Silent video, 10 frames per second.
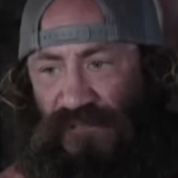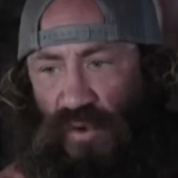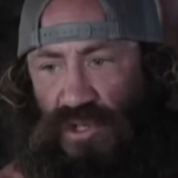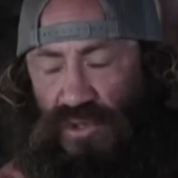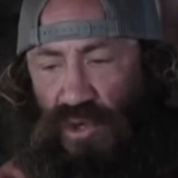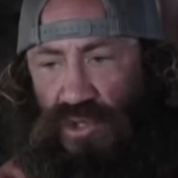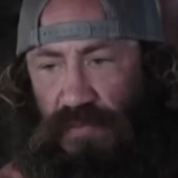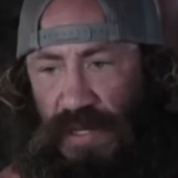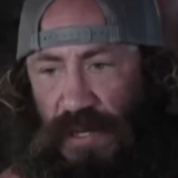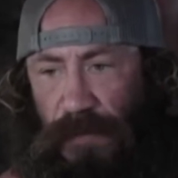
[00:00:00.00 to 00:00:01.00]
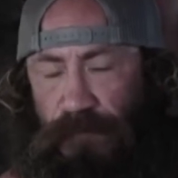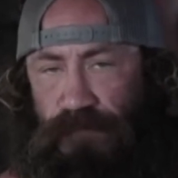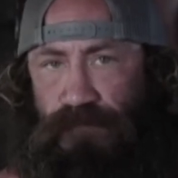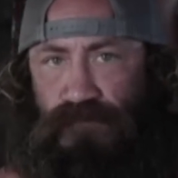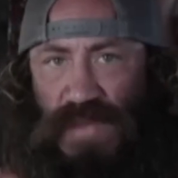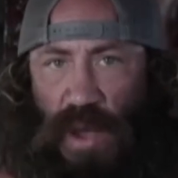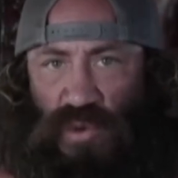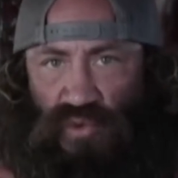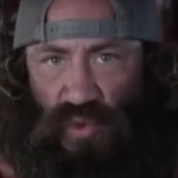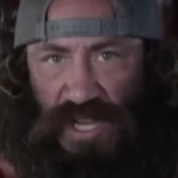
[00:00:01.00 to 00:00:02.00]
before social media, I
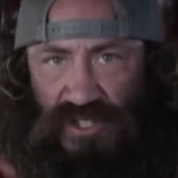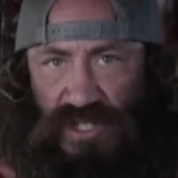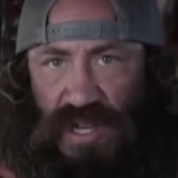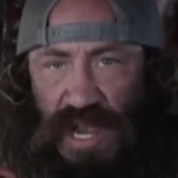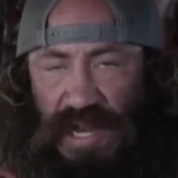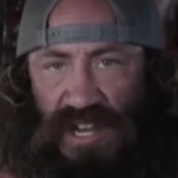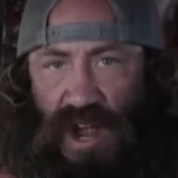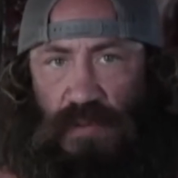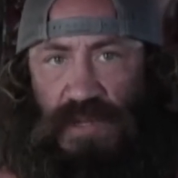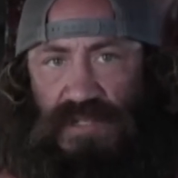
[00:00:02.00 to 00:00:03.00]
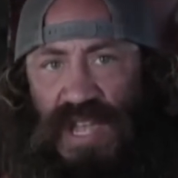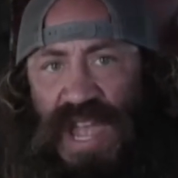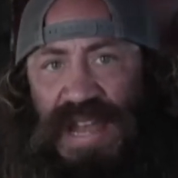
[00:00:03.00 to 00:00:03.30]
was rich and anonymous.